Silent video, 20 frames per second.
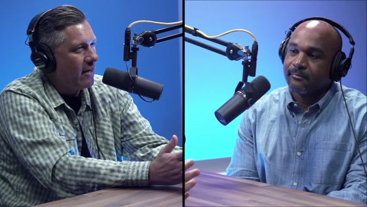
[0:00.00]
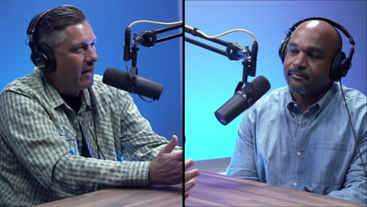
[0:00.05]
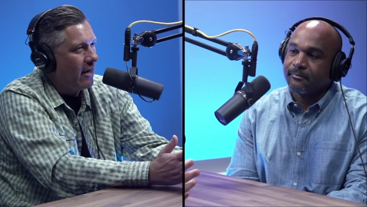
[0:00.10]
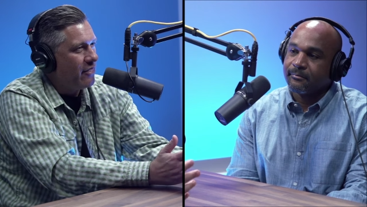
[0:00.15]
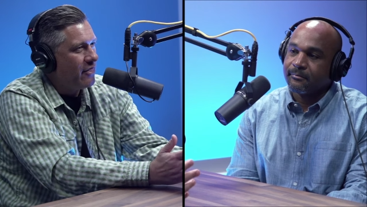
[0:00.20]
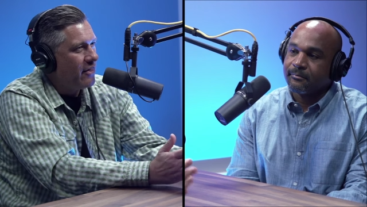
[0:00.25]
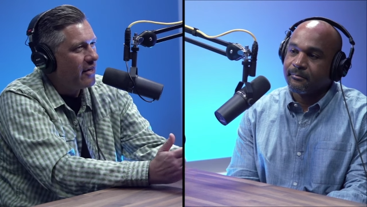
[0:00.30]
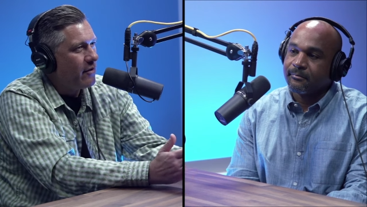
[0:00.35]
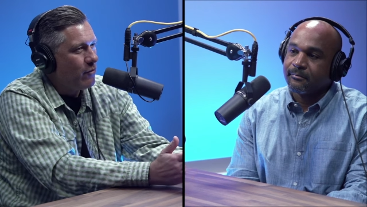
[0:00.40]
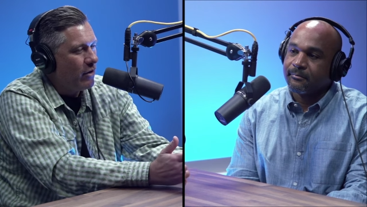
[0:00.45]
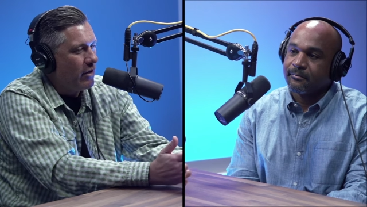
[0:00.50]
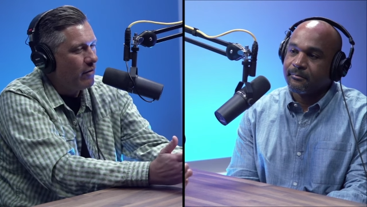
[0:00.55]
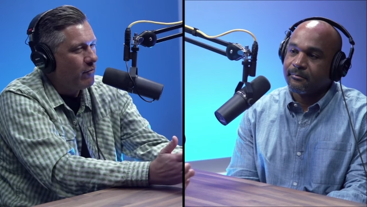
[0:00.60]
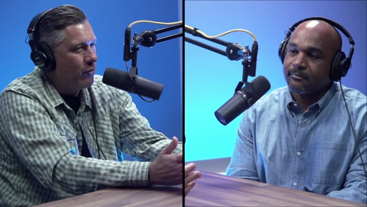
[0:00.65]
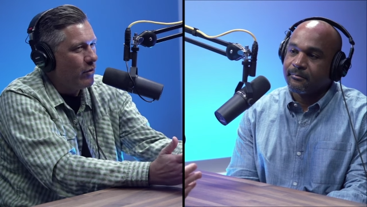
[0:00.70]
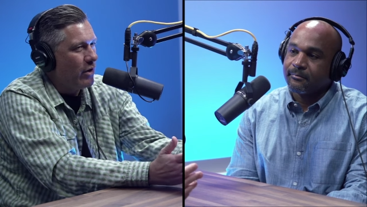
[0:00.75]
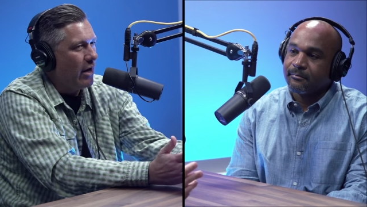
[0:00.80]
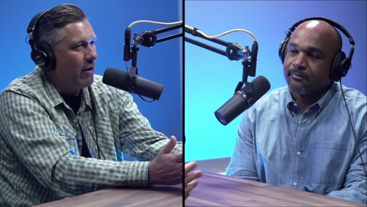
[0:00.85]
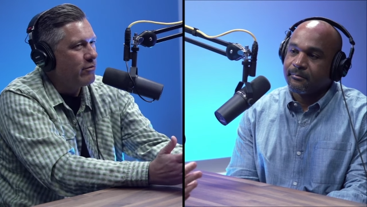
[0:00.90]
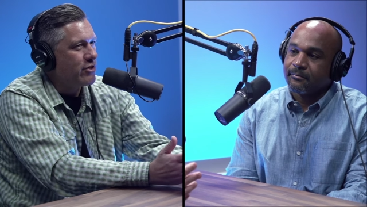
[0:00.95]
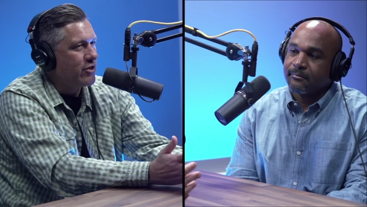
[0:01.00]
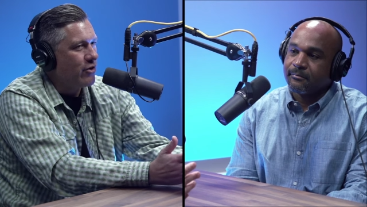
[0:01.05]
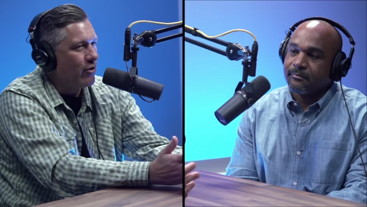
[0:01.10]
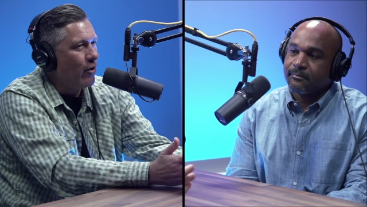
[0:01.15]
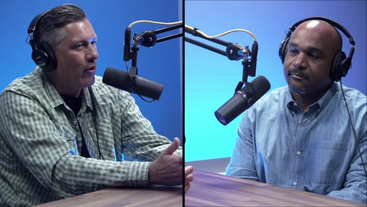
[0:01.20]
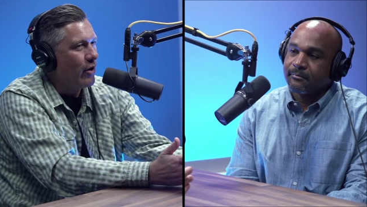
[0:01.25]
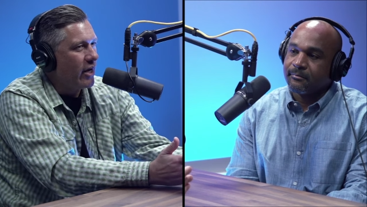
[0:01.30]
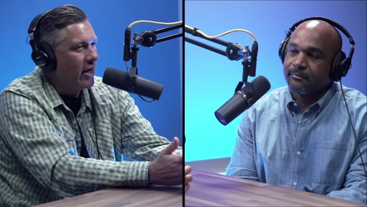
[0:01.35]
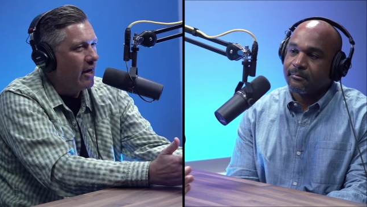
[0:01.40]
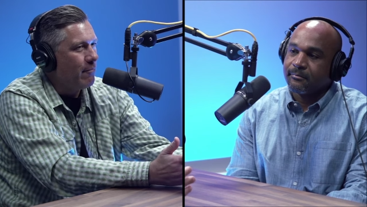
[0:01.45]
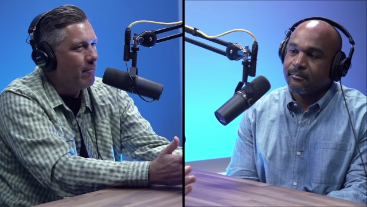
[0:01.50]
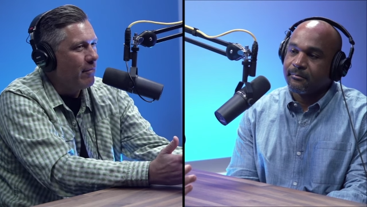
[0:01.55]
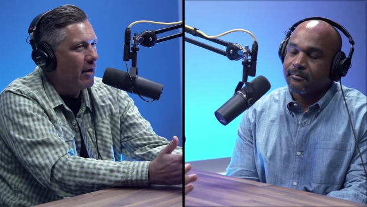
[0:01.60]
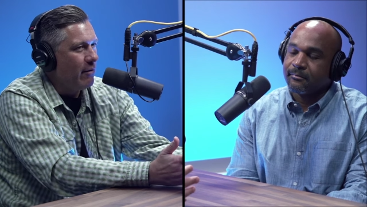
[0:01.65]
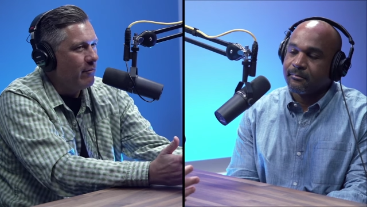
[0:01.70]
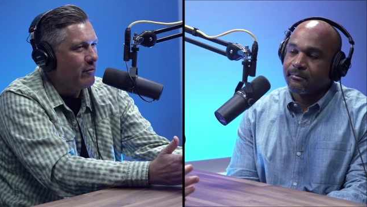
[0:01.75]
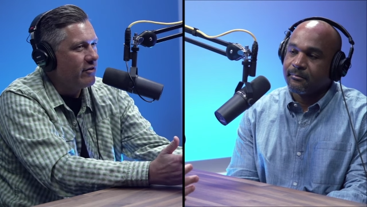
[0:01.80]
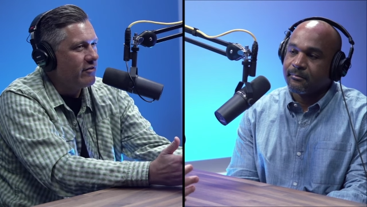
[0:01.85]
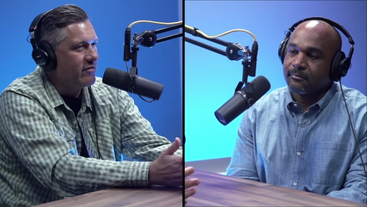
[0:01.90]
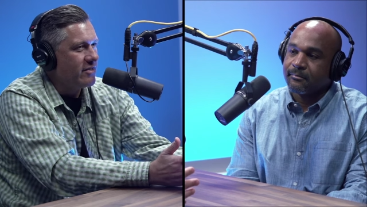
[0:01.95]
Speaker 1: I think when I was growing up, I
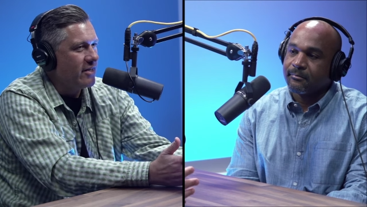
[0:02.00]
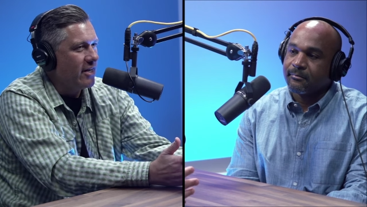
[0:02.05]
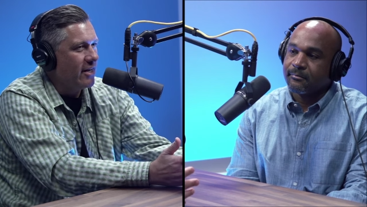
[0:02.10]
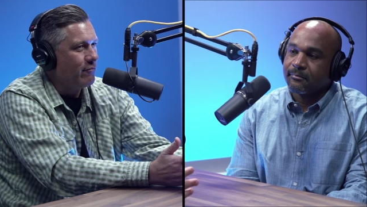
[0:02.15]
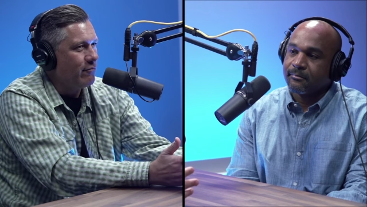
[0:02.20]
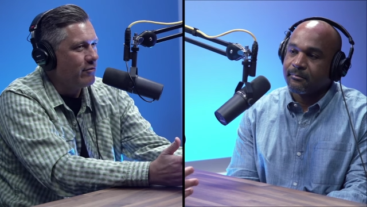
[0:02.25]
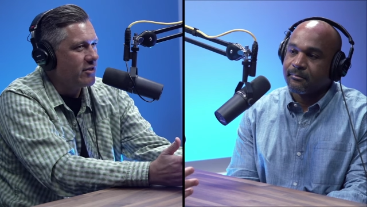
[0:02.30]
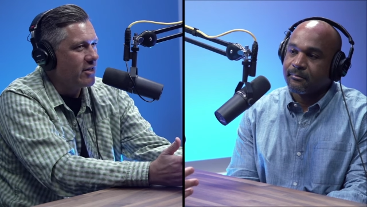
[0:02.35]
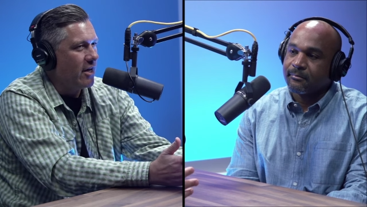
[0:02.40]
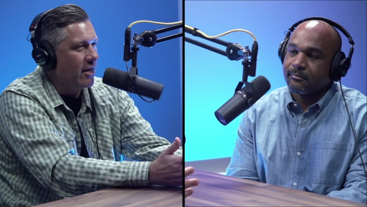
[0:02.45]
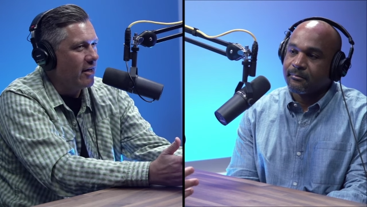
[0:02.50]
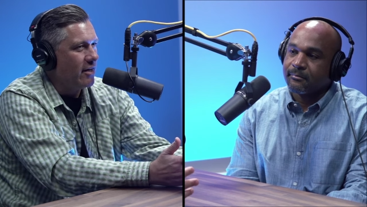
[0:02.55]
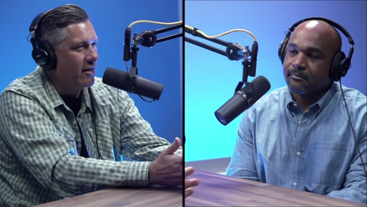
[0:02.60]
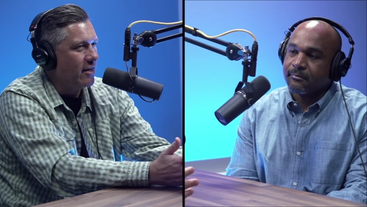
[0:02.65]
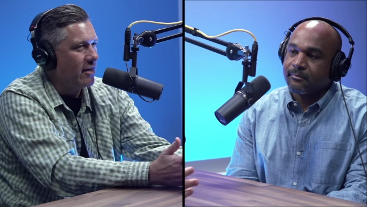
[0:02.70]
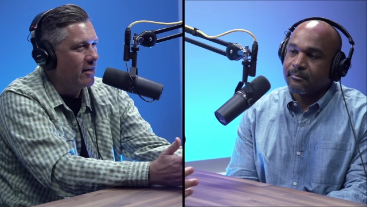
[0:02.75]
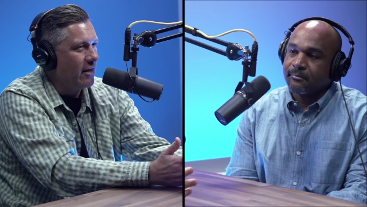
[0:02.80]
would have said it was kind